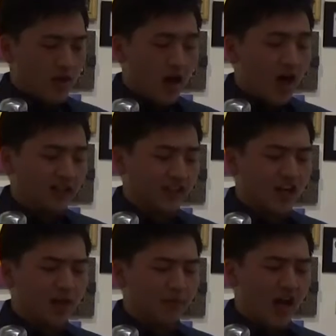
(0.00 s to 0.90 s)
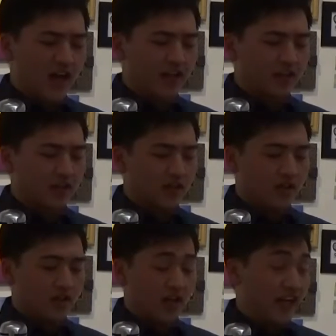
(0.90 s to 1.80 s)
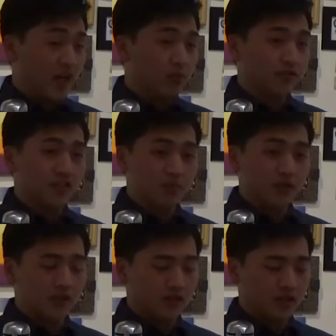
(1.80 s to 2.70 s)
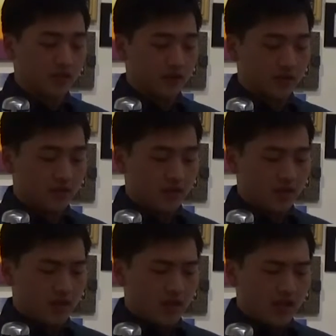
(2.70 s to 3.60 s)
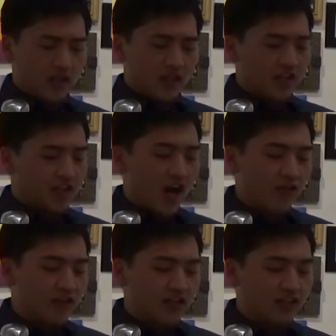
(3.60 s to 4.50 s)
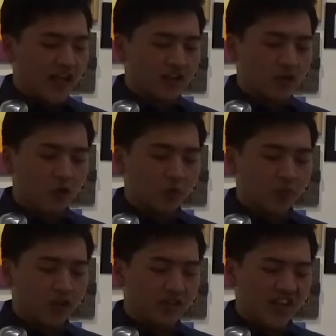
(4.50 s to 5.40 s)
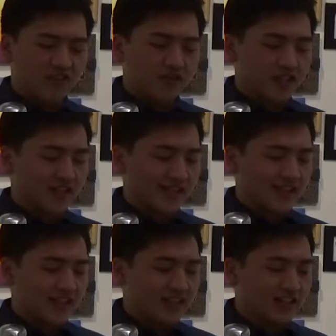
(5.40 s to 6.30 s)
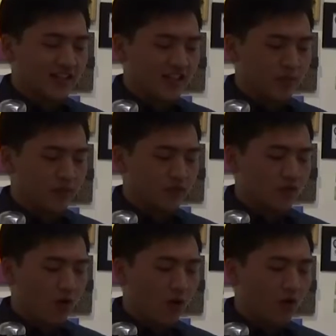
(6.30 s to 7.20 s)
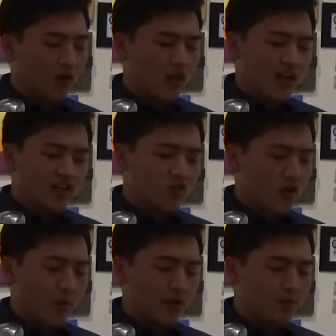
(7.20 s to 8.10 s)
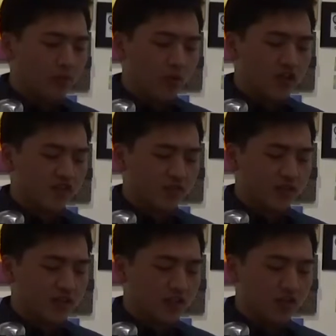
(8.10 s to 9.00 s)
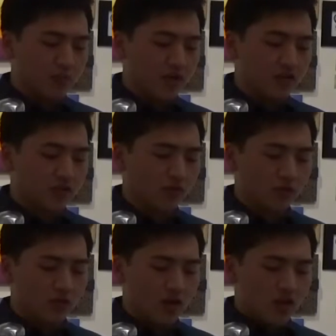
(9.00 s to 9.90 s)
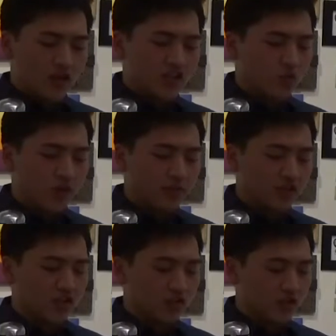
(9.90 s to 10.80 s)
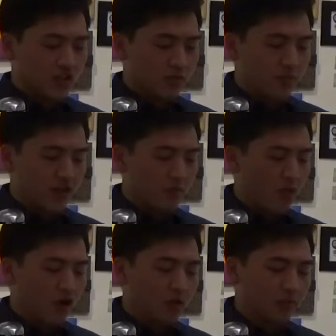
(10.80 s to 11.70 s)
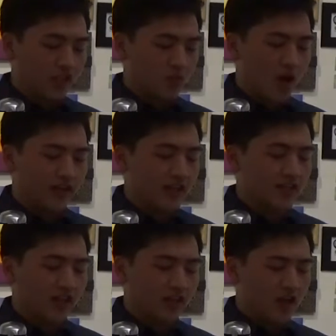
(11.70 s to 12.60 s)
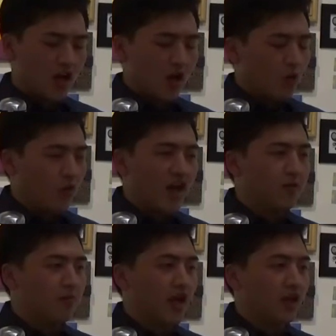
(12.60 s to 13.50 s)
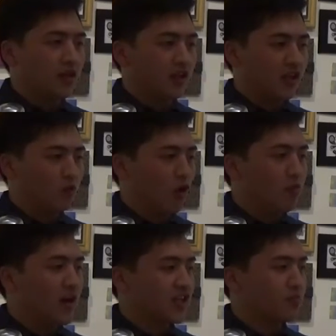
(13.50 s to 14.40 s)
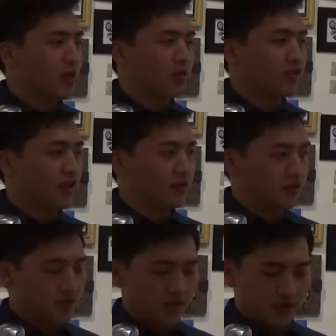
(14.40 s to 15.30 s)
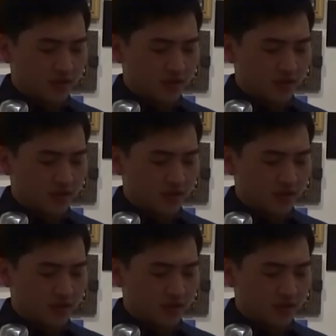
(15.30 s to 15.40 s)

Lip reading: Ali nodded, unable to speak. He'd coveted that gold pin ever since he'd seen a team of tall, strapping boys from the senior middle school sweeping the streets by the marketplace while they sang Red May in robust baritones.